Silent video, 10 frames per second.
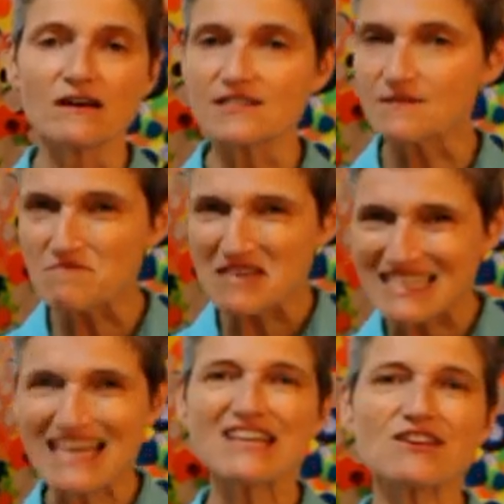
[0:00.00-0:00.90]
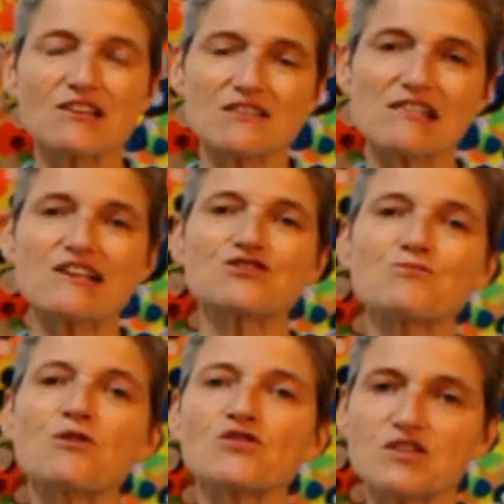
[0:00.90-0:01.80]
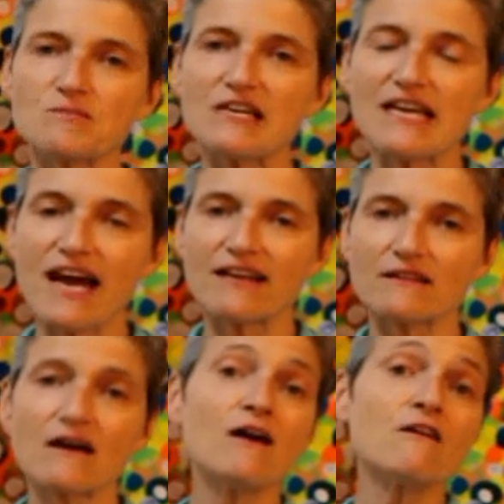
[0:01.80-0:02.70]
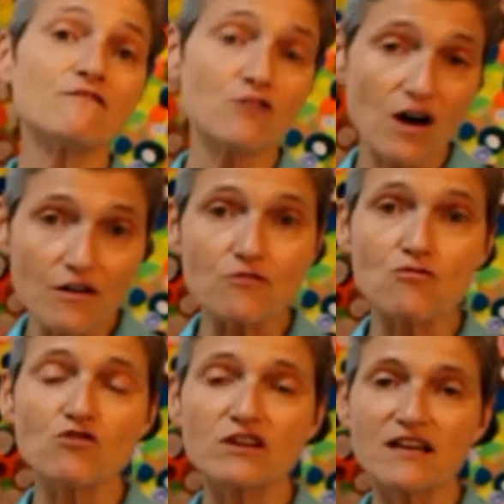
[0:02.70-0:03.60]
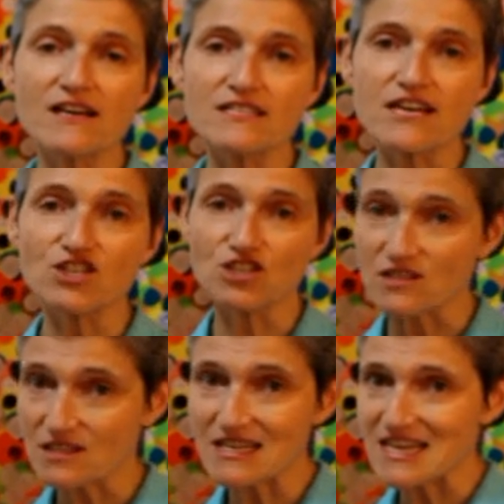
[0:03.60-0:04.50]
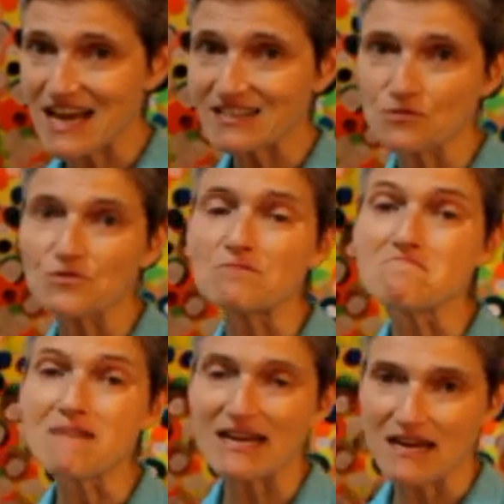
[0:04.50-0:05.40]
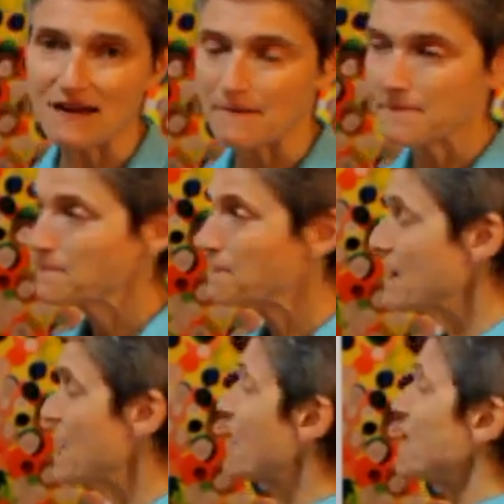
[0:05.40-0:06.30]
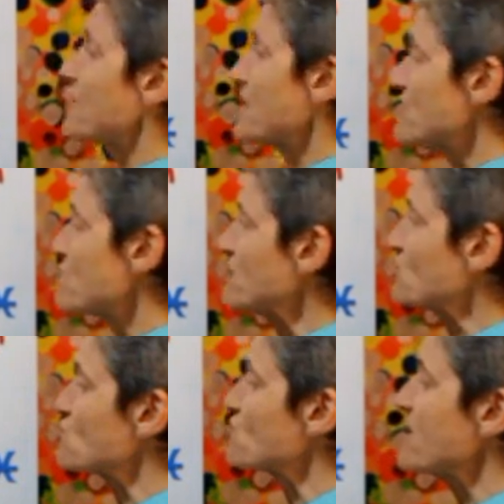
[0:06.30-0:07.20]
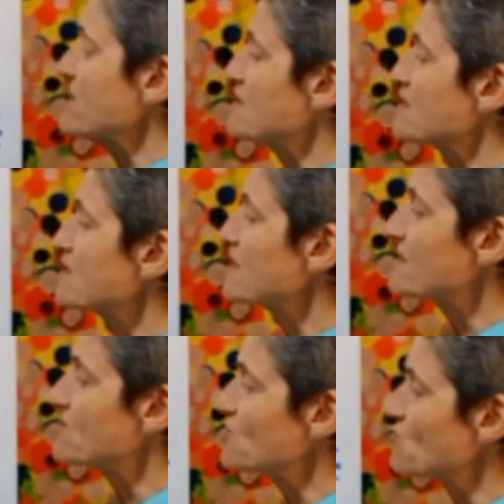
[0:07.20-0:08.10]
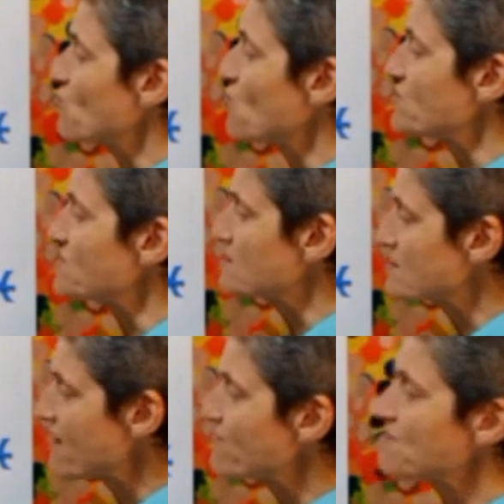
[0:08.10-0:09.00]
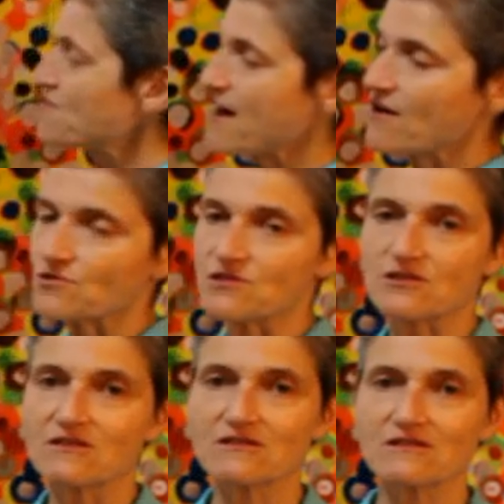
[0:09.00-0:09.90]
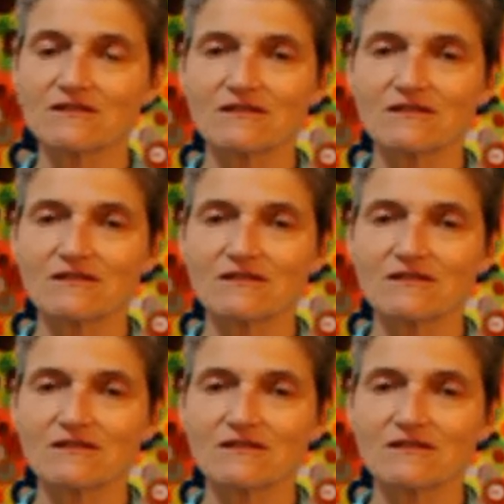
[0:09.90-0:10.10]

as meticulously as you possibly can for other organizations connected with money. And then it retrogrades into your seventh house.